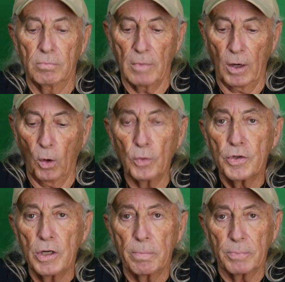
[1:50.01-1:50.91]
my old
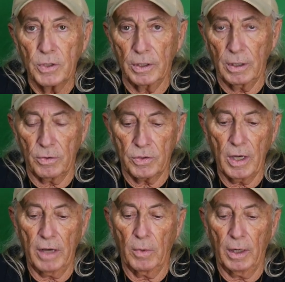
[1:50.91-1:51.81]
Jeep sitting
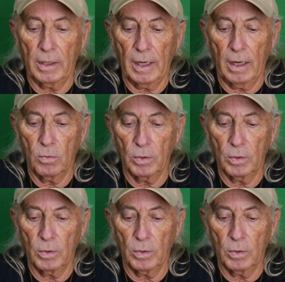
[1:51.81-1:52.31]
outside right now,